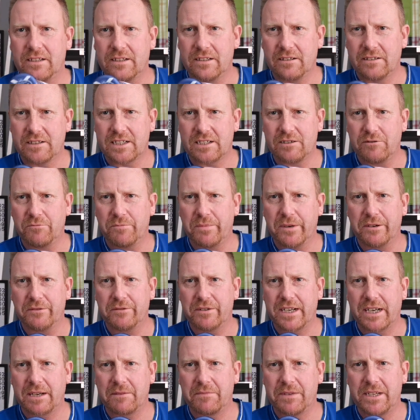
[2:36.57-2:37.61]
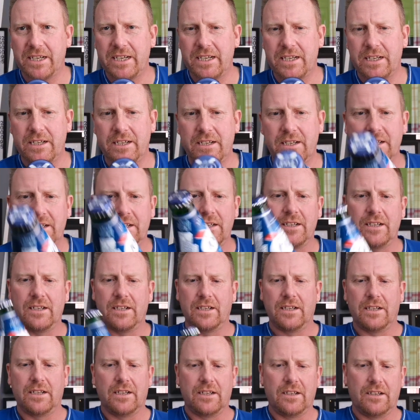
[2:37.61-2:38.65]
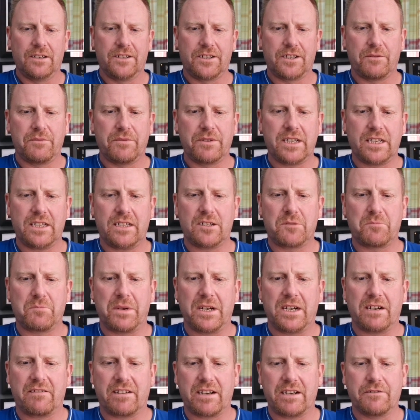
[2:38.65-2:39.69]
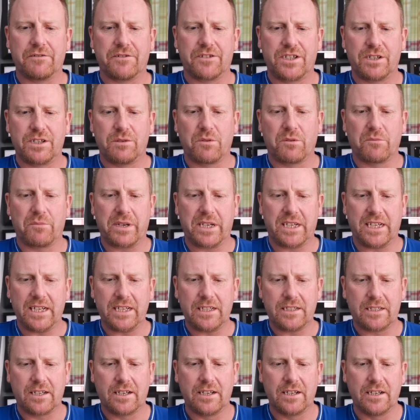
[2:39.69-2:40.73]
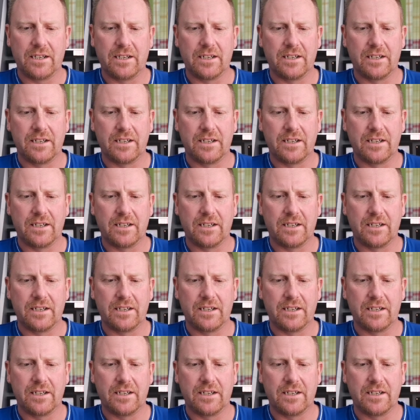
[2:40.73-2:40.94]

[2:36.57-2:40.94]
Nice little bottle cap there. So we'll get this beer out and see what we get.